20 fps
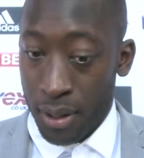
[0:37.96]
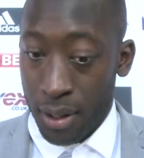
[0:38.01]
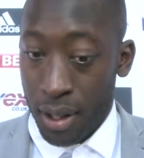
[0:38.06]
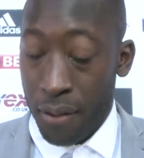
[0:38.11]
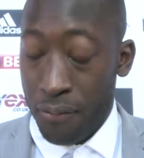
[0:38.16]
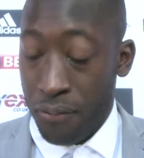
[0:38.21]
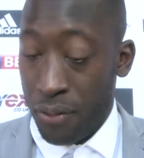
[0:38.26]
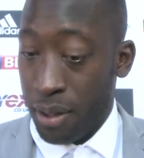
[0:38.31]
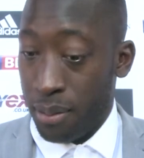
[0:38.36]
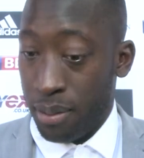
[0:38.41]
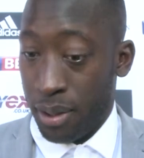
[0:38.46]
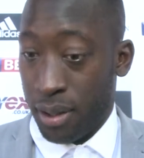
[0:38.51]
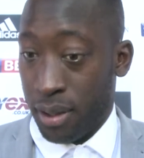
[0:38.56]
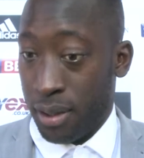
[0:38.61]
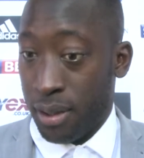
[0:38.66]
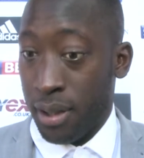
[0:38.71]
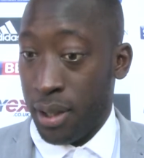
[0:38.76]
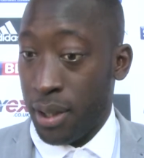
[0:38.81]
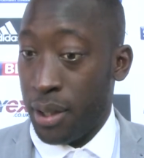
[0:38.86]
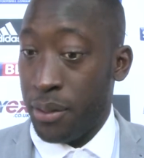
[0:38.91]
I thought
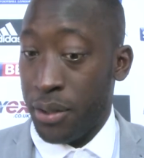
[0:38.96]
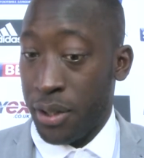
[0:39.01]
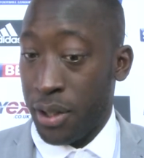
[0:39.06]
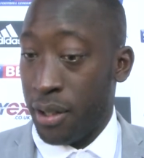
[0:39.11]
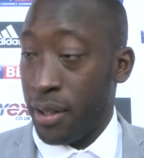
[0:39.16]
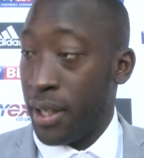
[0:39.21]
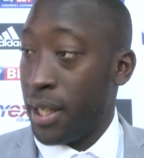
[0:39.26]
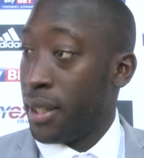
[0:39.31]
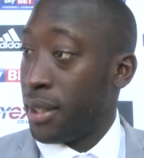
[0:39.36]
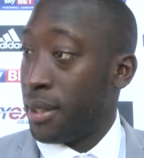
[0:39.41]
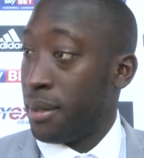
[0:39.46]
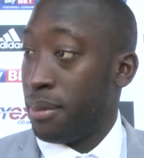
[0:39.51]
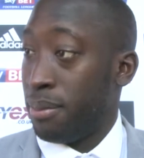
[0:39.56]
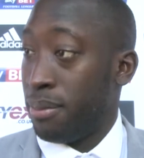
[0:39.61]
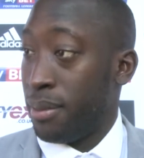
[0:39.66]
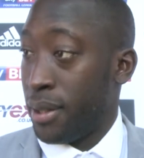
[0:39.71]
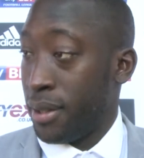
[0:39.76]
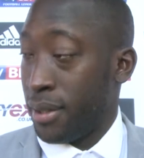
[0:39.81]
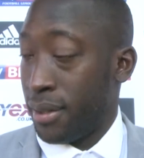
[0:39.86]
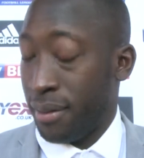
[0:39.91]
it was all right.
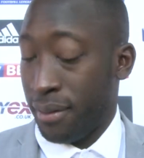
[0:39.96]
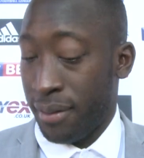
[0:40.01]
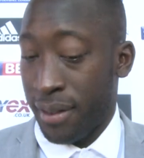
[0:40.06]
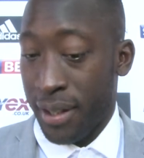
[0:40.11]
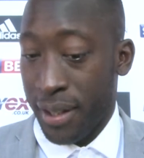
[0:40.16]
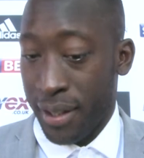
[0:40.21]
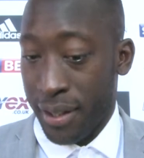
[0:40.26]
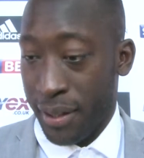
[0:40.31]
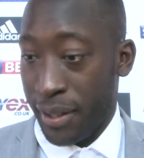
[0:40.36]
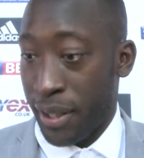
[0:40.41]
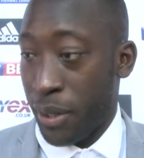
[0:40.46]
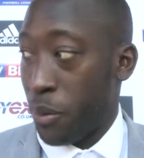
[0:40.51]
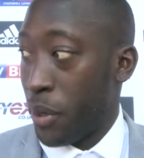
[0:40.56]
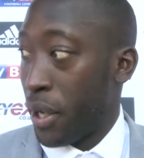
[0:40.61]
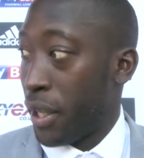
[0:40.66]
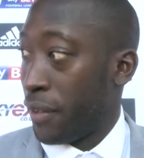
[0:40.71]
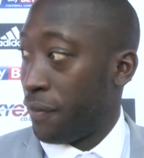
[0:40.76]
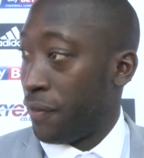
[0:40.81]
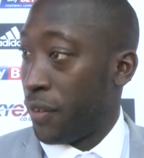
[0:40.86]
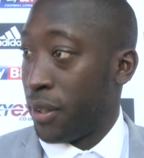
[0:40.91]
Well, they
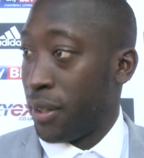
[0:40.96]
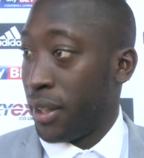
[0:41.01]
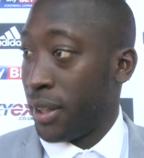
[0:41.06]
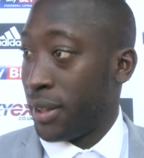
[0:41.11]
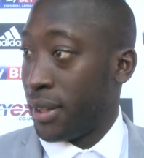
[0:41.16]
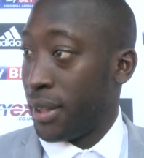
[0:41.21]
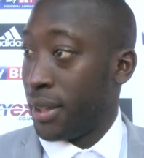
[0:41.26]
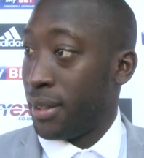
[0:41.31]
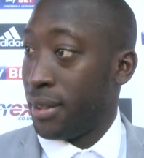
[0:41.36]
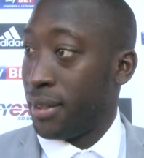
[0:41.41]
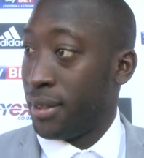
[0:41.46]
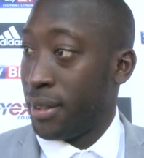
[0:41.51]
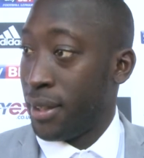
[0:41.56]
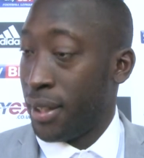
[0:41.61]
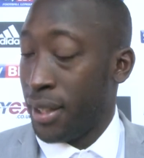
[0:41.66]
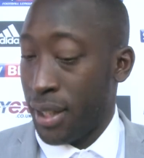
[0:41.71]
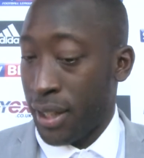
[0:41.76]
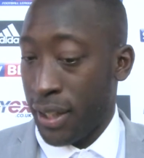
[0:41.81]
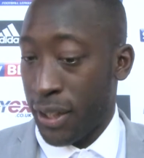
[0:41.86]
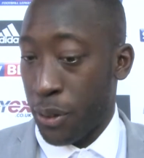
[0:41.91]
waited for us and
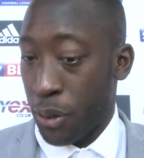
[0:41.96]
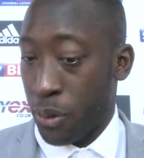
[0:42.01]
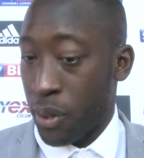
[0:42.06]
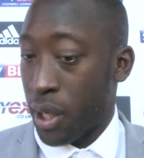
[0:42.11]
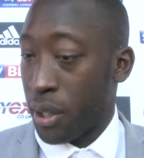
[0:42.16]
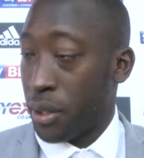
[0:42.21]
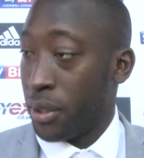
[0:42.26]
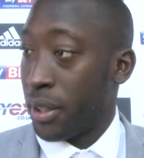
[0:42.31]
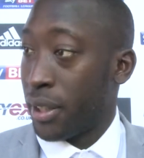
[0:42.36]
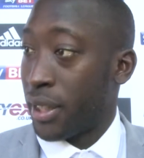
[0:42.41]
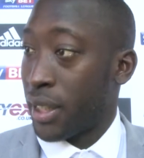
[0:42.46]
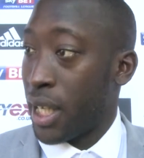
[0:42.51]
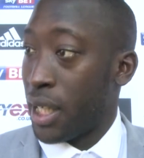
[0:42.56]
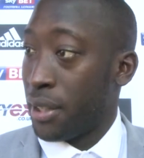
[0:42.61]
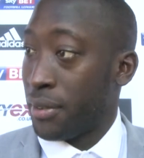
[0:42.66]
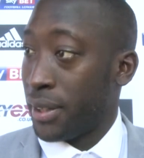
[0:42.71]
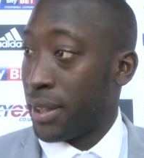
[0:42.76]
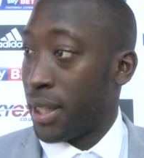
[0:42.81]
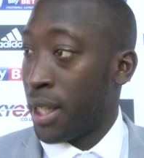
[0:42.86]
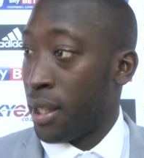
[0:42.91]
they were quite good on a
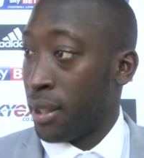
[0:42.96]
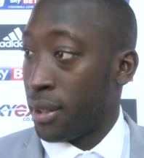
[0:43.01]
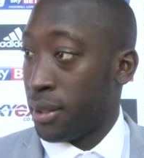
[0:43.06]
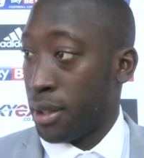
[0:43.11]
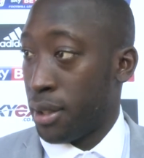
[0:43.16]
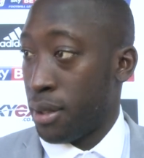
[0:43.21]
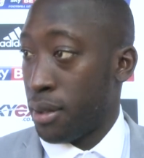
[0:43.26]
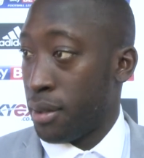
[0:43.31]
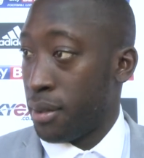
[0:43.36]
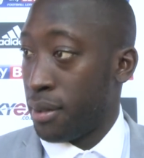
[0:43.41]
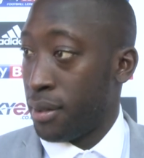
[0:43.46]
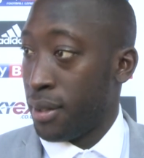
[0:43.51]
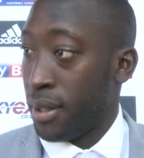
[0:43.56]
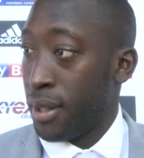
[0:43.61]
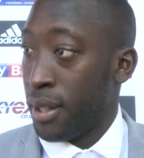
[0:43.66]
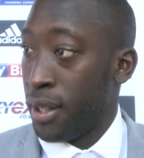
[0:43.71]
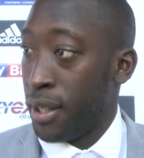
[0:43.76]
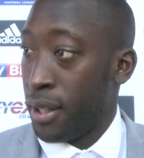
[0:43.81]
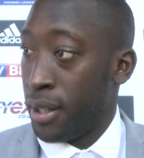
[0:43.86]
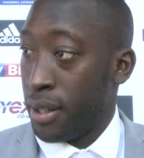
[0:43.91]
counter-attack. So,
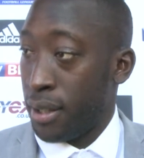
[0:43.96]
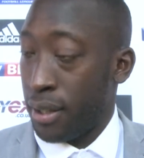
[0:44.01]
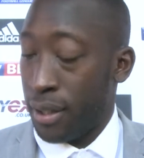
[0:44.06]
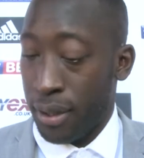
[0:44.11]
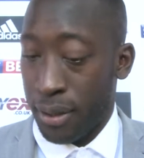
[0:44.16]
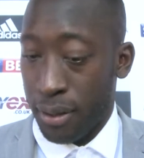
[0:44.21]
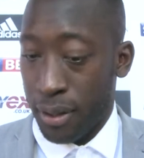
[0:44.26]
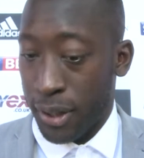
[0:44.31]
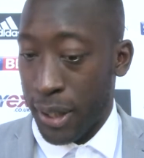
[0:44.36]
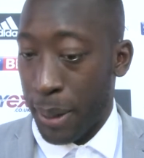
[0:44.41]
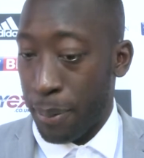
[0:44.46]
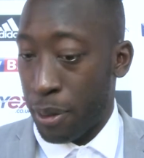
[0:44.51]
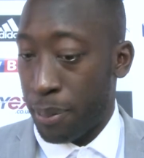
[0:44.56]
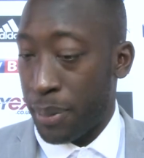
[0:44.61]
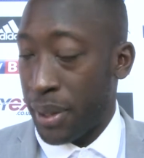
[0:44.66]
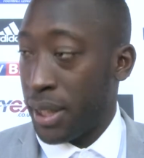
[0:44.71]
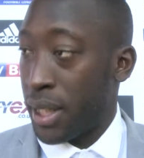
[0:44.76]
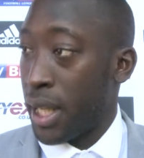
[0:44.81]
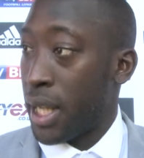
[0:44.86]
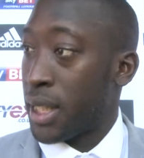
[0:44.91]
you know, a couple of
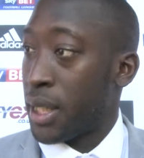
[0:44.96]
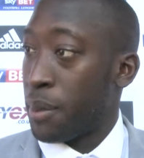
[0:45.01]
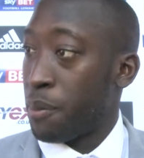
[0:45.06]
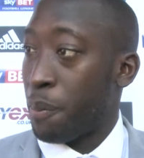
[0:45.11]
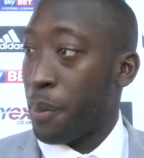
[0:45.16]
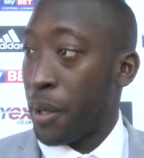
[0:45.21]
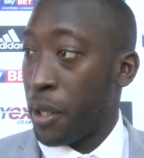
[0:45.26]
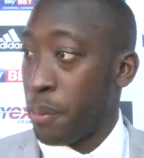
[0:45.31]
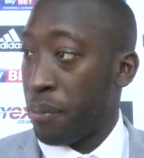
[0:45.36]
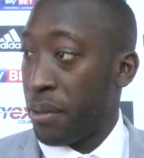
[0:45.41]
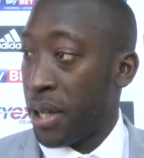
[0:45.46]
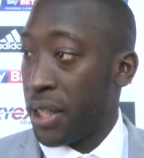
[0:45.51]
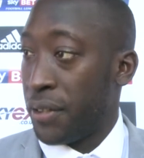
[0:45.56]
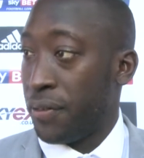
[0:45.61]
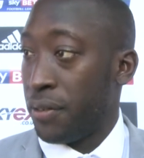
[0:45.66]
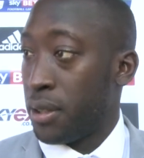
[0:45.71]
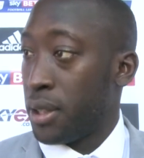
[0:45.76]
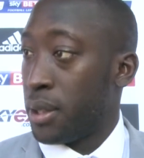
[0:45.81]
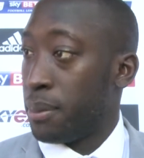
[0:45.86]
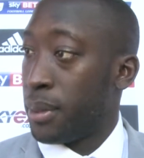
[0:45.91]
mistakes and we paid the price
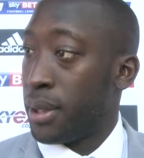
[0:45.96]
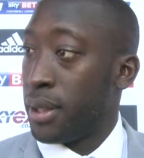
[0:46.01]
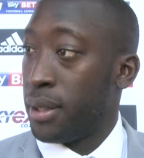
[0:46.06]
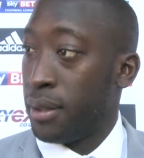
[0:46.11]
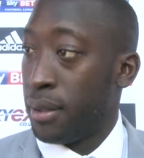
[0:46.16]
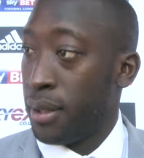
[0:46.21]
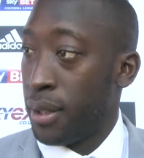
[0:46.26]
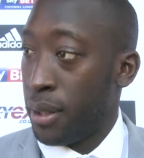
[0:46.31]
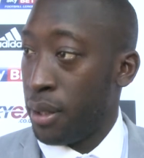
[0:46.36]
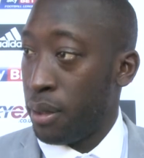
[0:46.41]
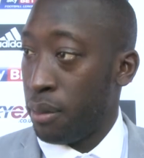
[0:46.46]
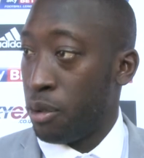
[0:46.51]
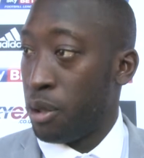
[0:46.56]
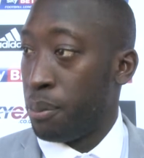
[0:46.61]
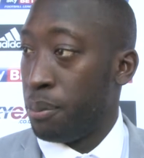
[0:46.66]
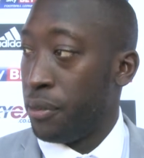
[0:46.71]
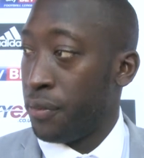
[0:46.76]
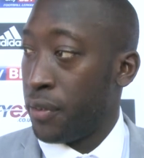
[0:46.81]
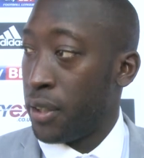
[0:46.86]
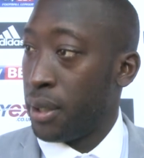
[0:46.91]
for it, but we'll
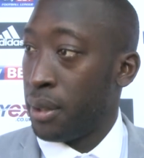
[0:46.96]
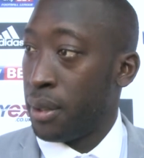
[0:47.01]
move on.